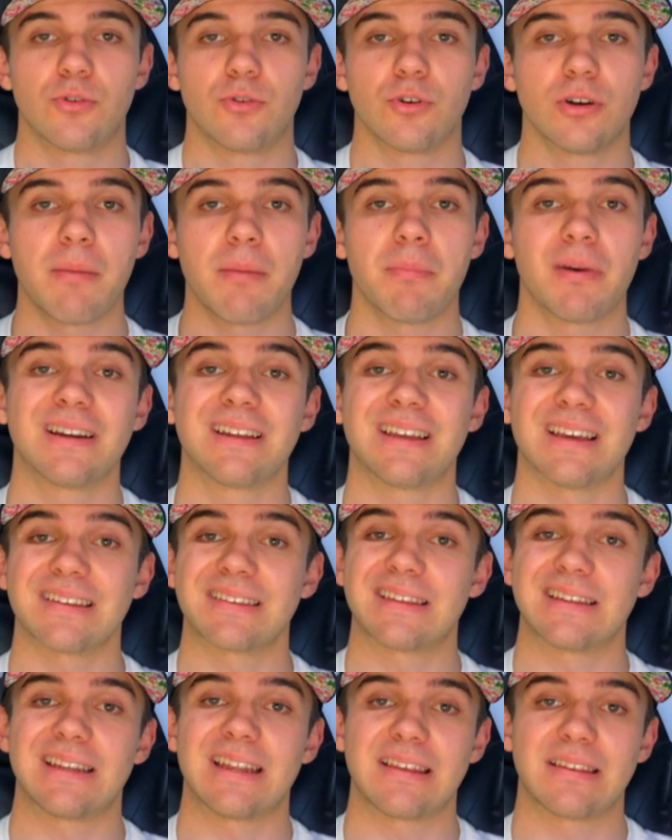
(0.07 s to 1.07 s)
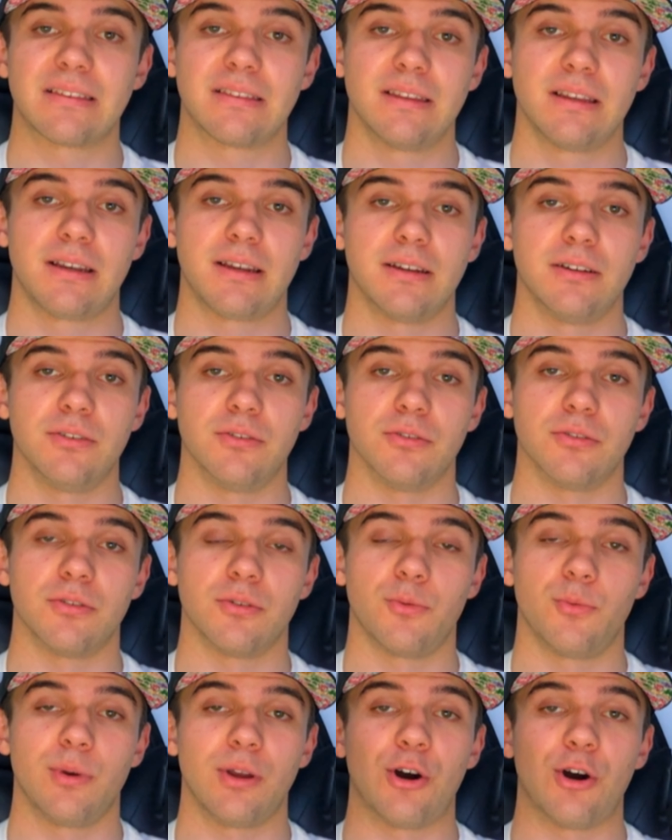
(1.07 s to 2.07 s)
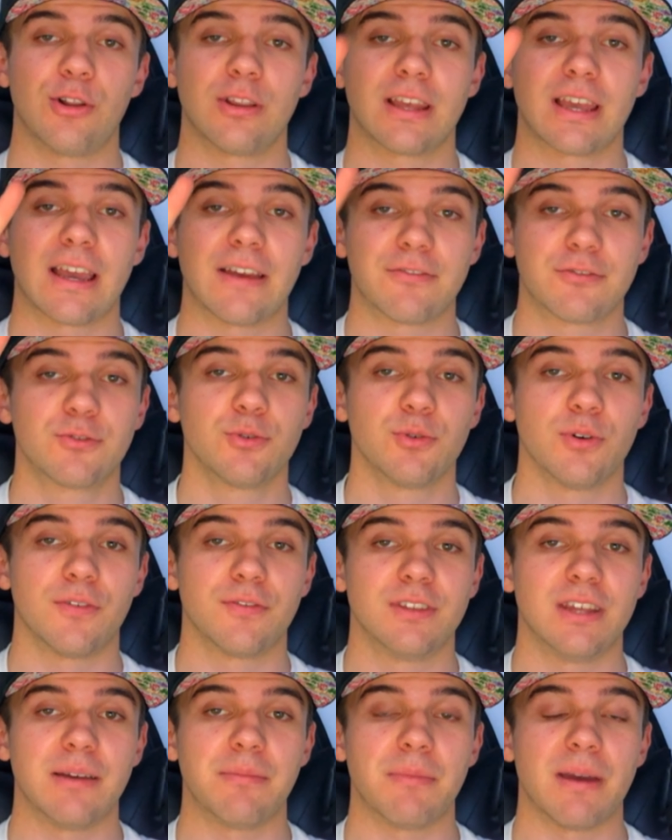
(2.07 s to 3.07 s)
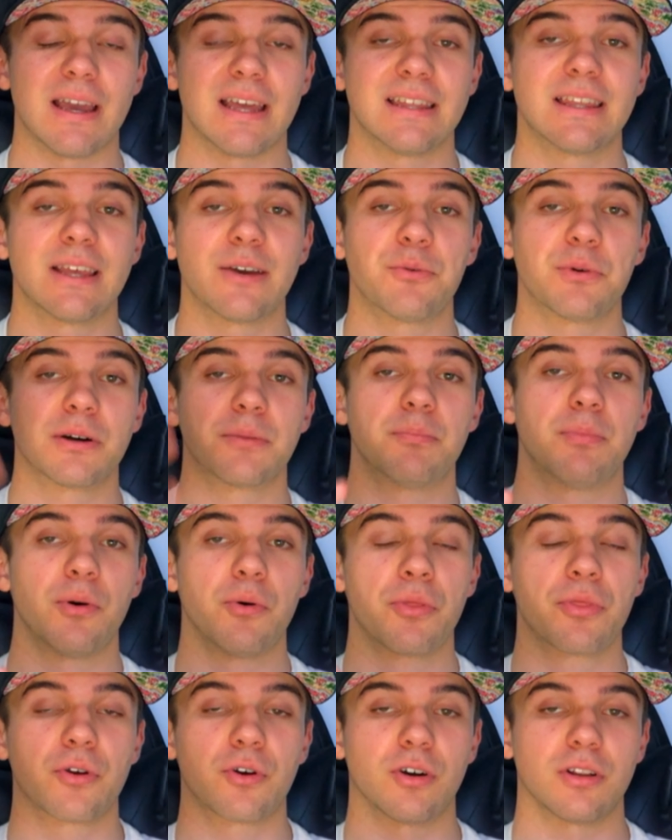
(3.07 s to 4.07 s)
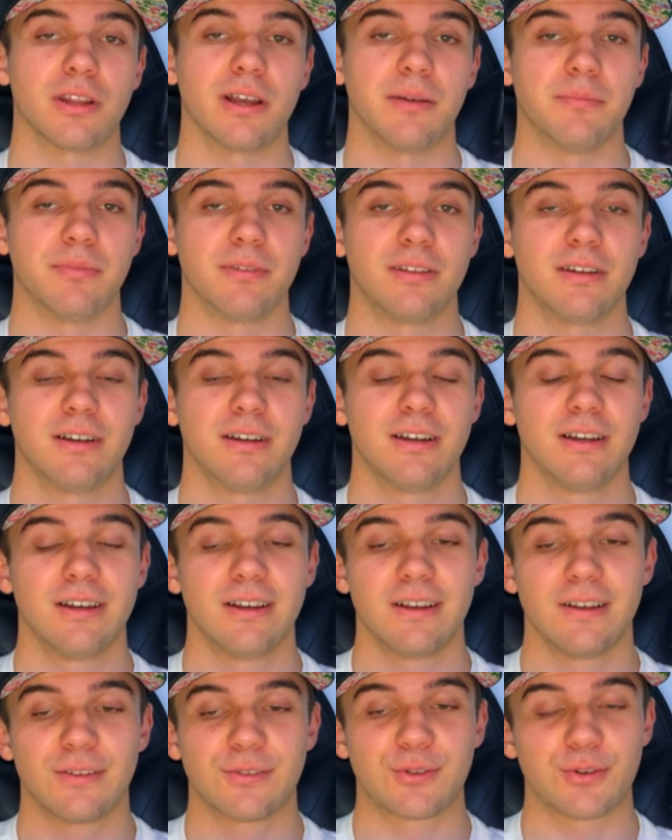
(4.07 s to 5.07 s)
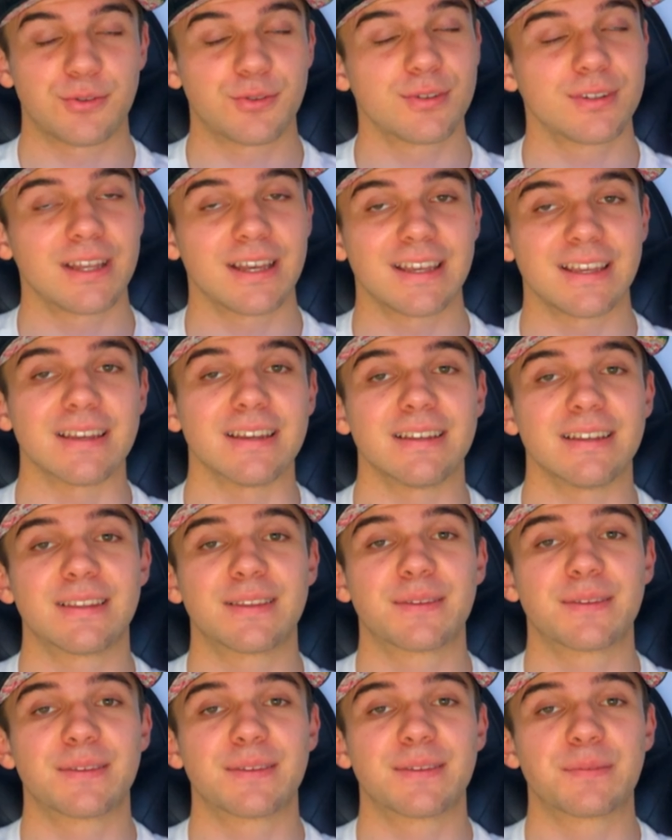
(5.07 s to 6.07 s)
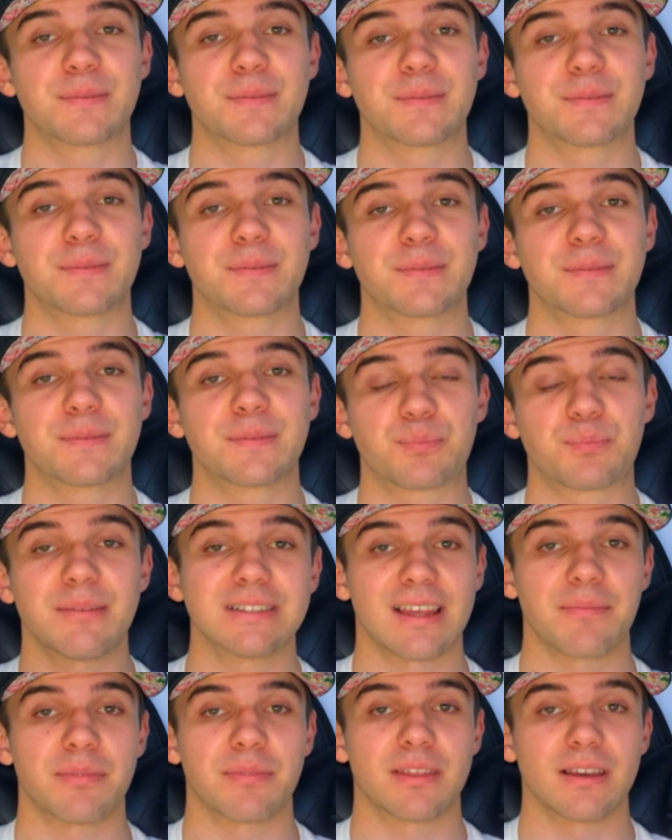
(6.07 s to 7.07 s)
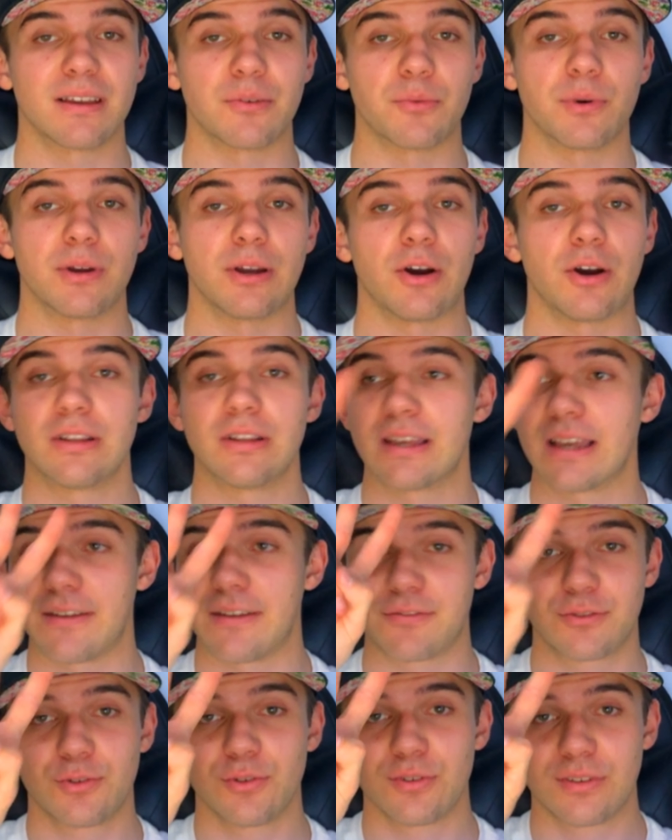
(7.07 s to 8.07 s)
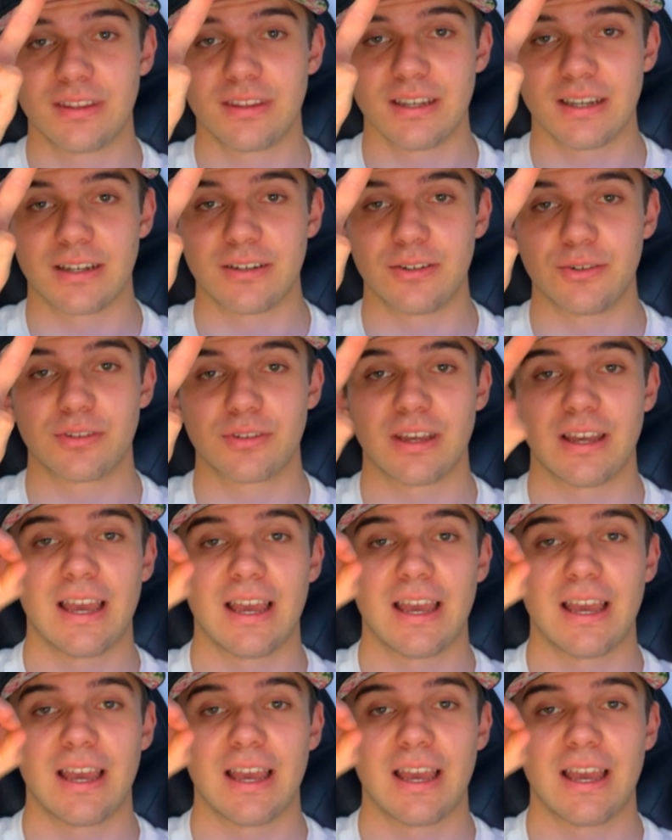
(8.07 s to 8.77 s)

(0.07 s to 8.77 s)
you remember yesterday's sneaker news? We only have two of them and they were both collabs. So today it's pretty much the same thing. We only have two sneaker news